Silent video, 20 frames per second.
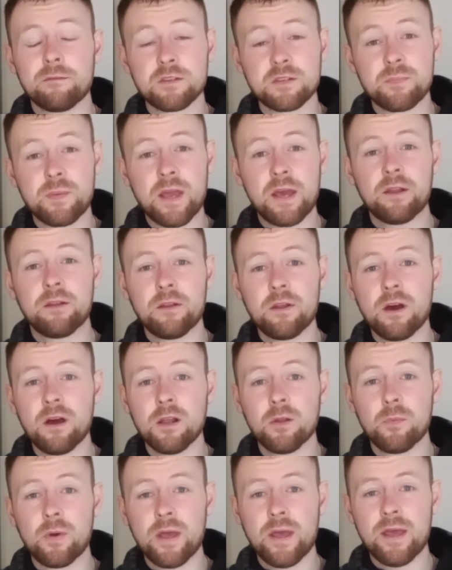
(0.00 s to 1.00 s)
if you've made it
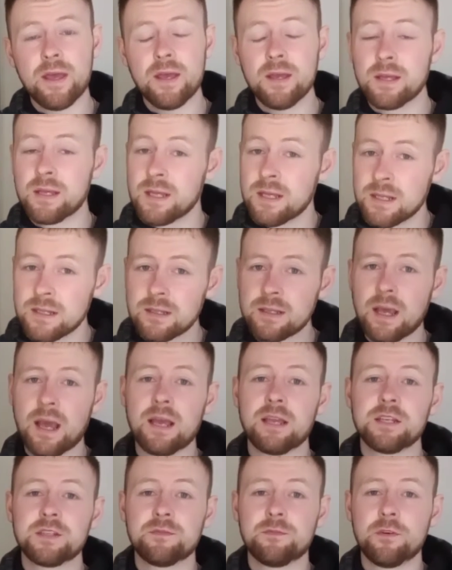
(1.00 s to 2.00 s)
all the way,
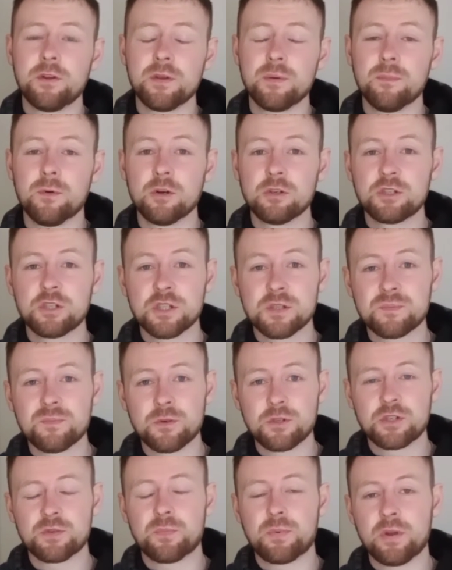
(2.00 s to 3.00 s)
thanks very much, it's
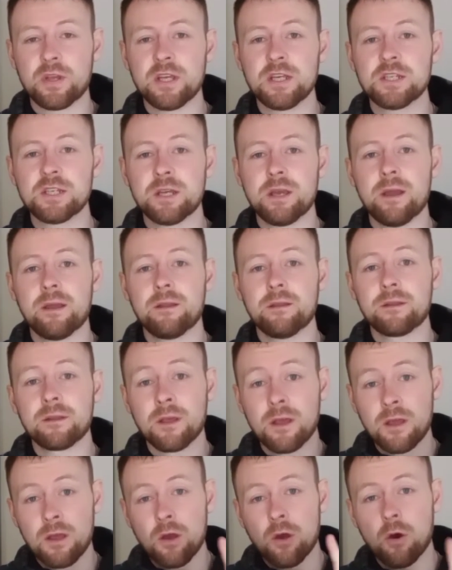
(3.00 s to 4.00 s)
much appreciated.
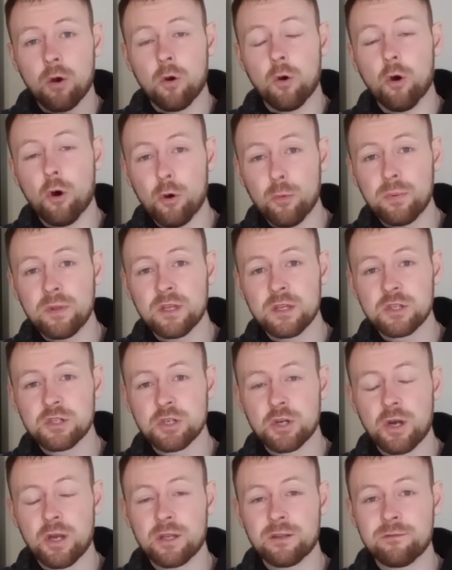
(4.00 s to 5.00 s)
I hope you
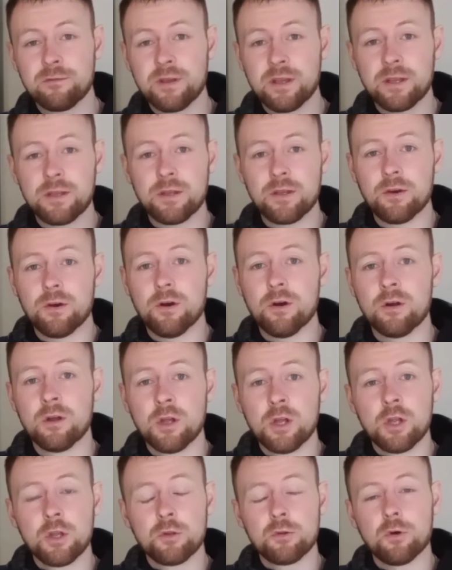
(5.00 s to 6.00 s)
enjoyed the video.
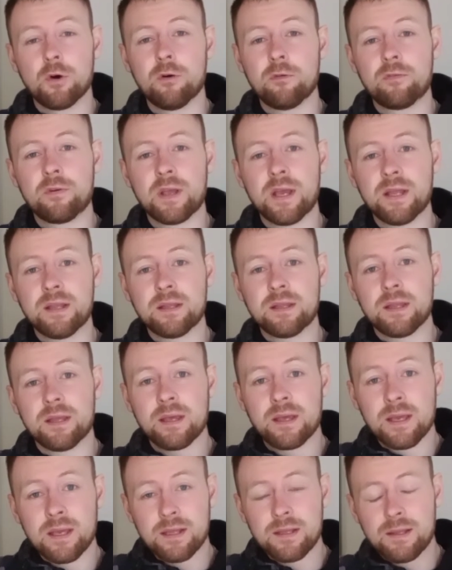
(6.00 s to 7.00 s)
Don't forget to
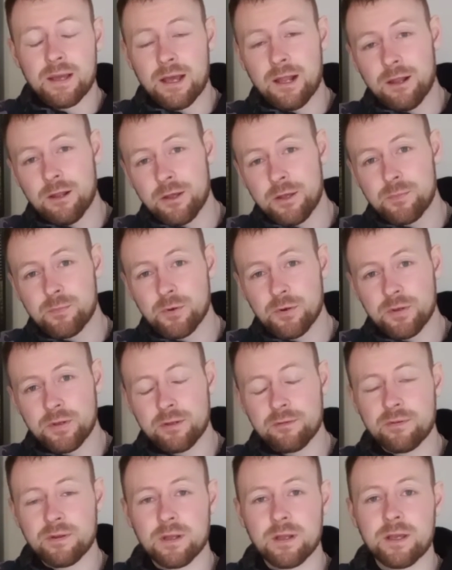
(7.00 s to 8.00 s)
hit that like
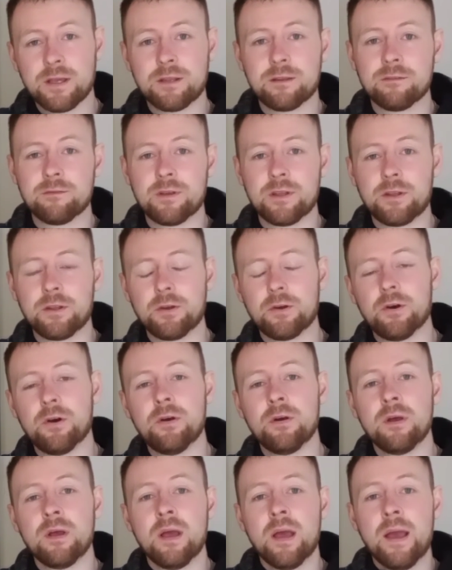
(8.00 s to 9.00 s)
button if you like the
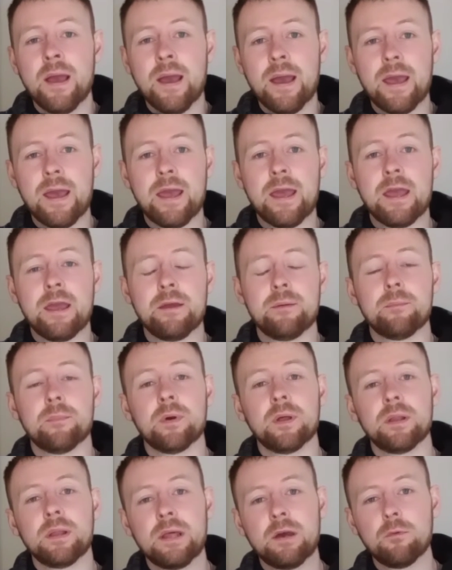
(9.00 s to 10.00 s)
video.
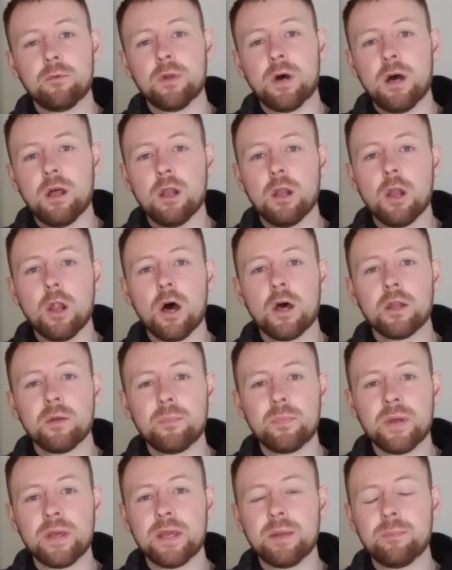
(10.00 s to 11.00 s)
Um, now not a lot
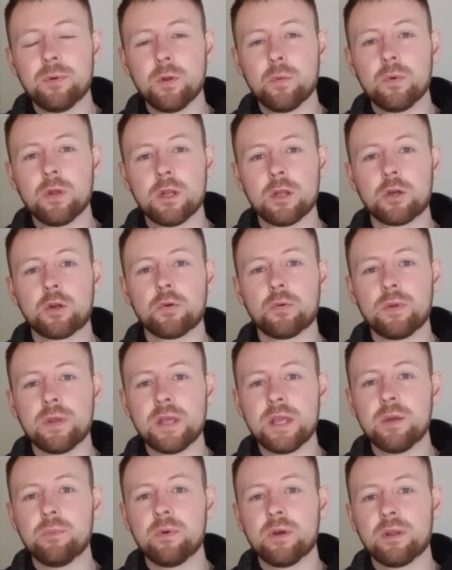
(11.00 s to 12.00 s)
of people will
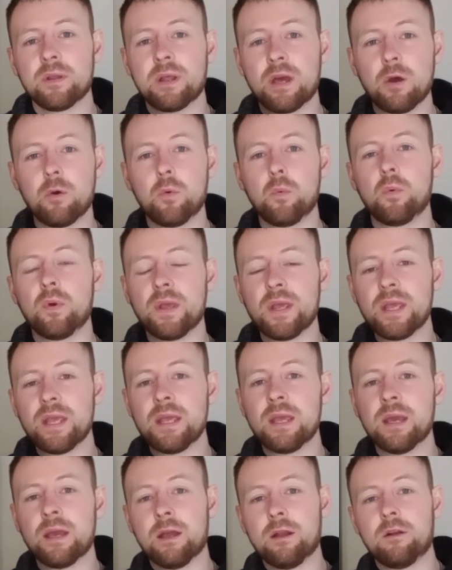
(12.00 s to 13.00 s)
agree with how
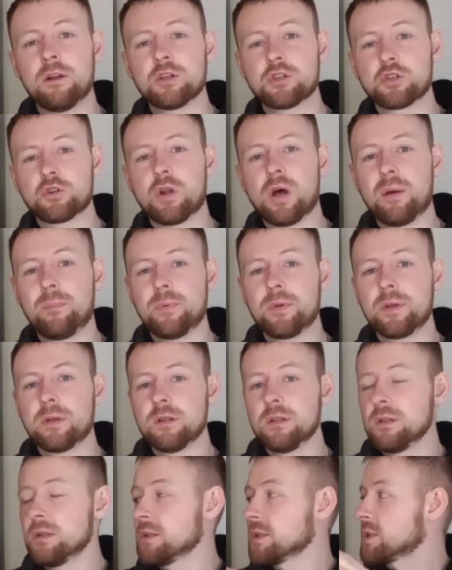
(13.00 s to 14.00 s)
we here at
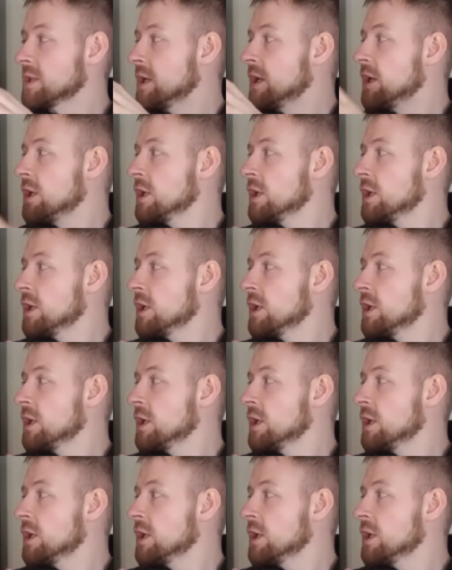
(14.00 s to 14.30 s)
Stropicals